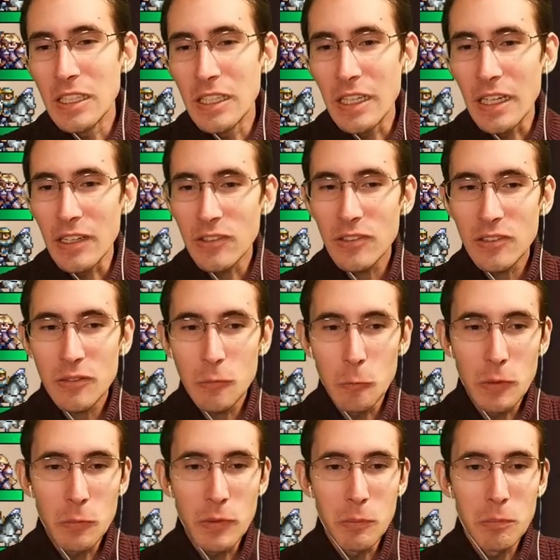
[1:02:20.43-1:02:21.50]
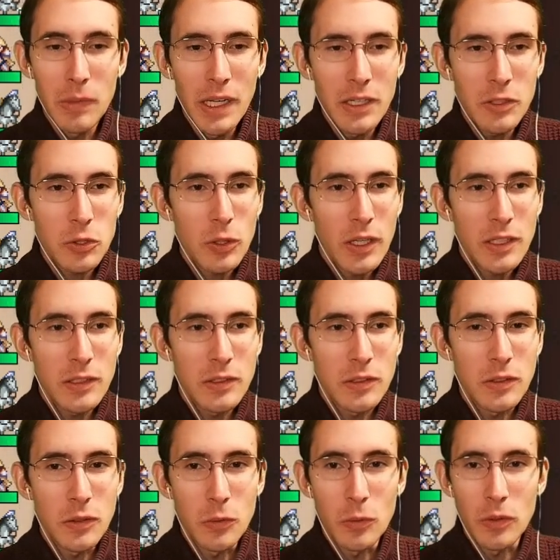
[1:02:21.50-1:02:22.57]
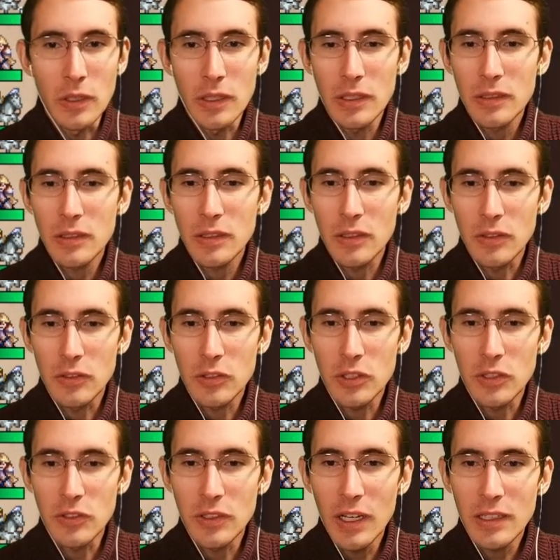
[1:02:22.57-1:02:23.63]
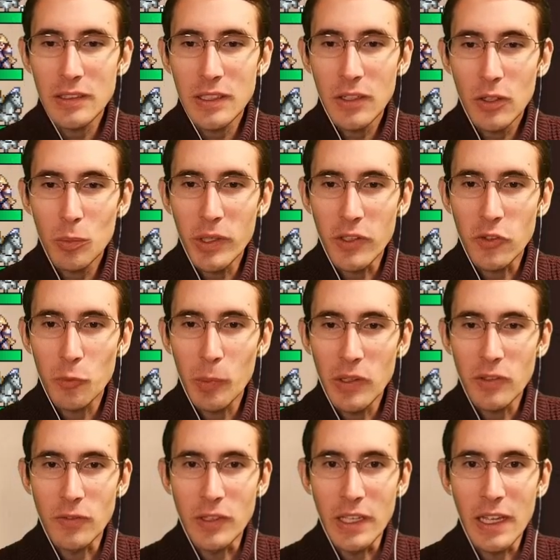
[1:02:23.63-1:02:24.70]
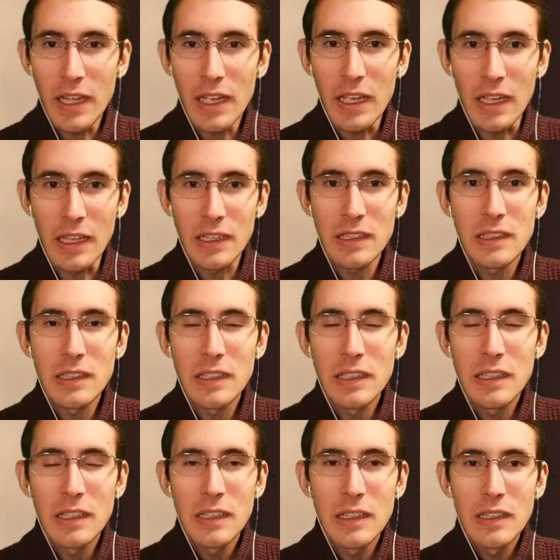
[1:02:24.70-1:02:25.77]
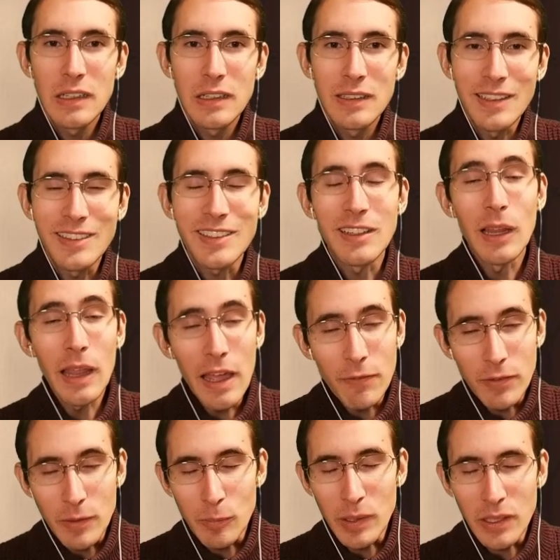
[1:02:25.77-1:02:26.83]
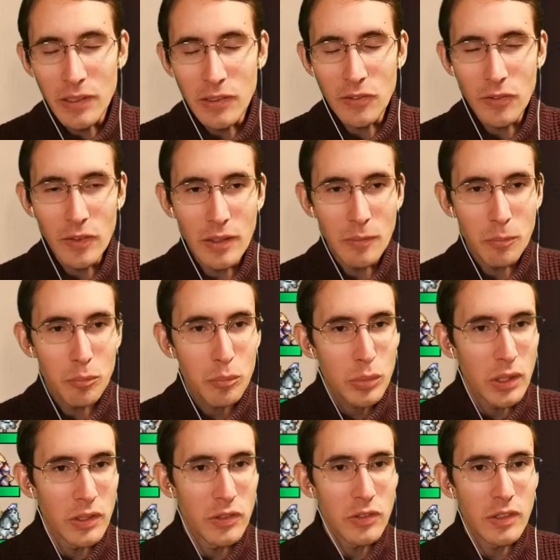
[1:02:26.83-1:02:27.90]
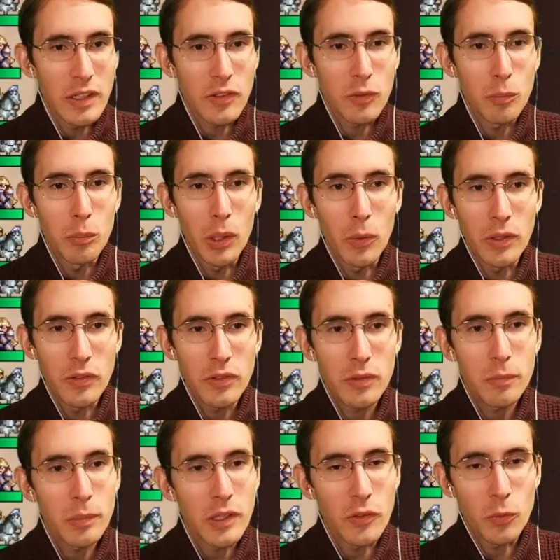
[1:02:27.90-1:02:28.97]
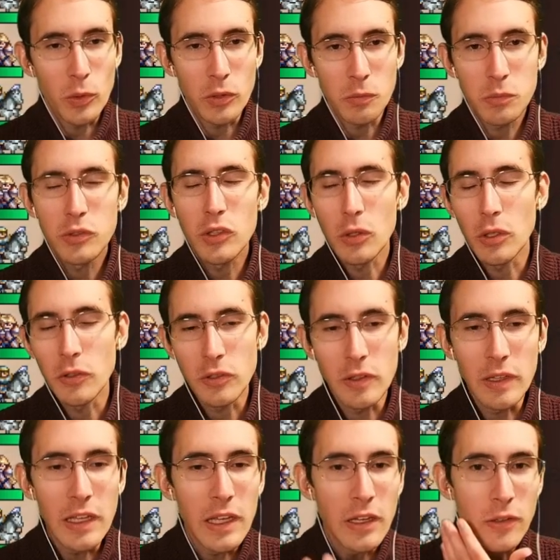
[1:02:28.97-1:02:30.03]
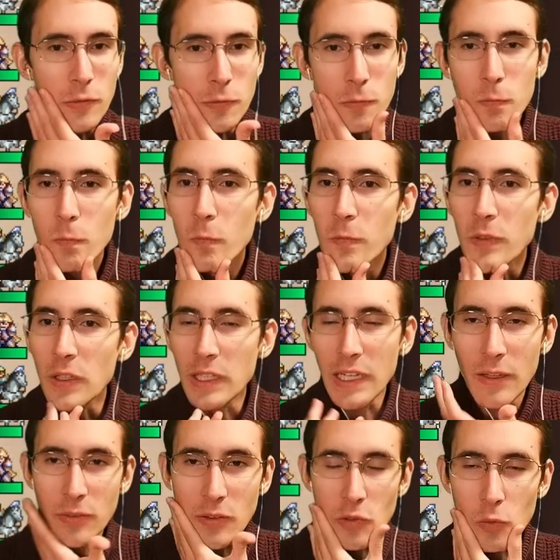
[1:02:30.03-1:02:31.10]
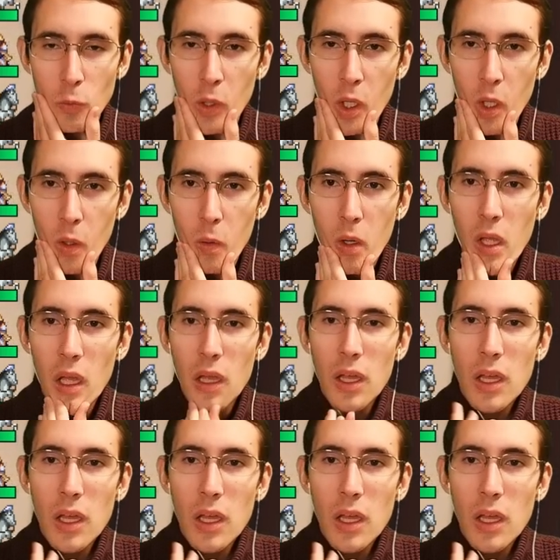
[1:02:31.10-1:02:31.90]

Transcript: Yes, what we might try to do then, because she's not terribly expensive to add. It's eleven because of the plus six bonus, because we're so close to the end of filling out this row.